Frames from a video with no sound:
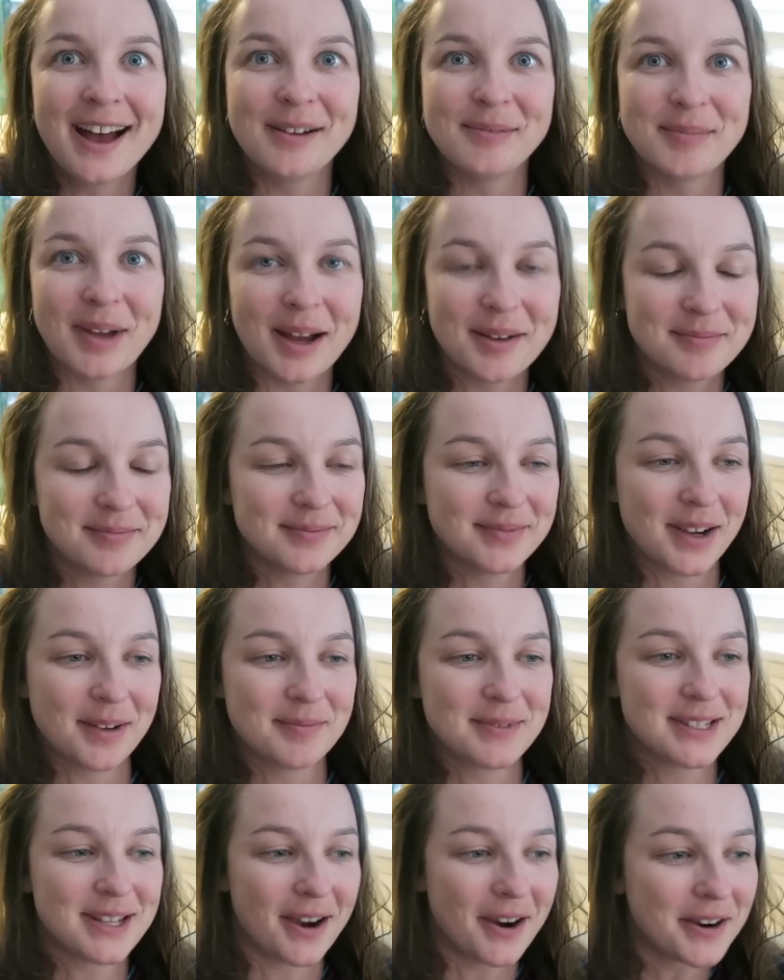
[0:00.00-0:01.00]
I'm, I'm,
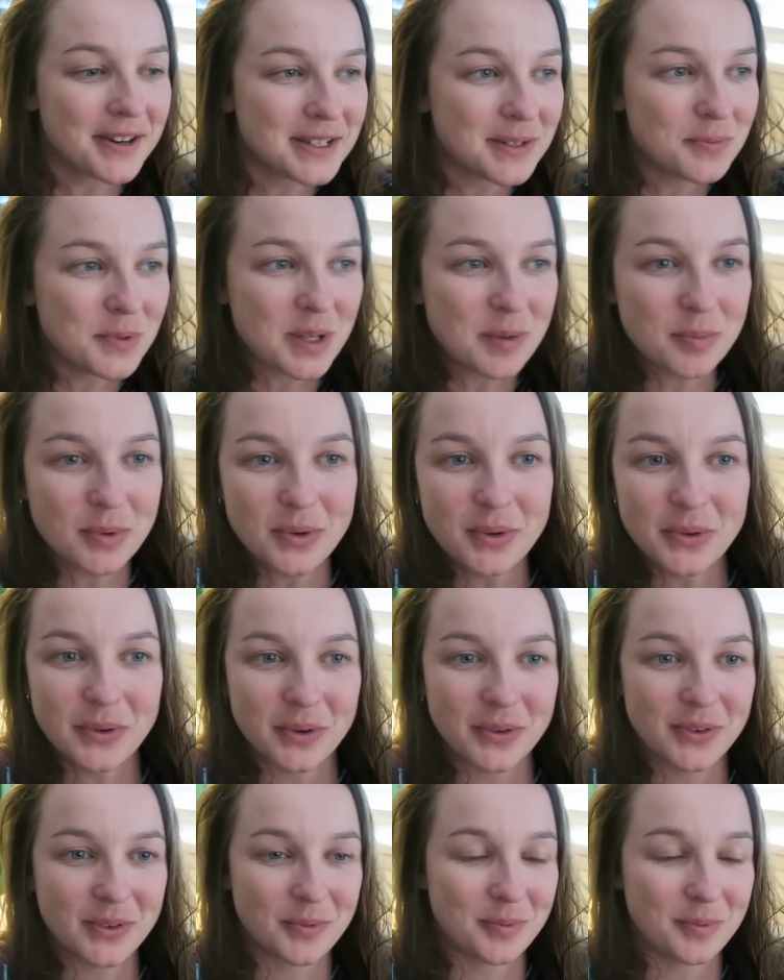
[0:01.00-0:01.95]
I'm talking to people, they're,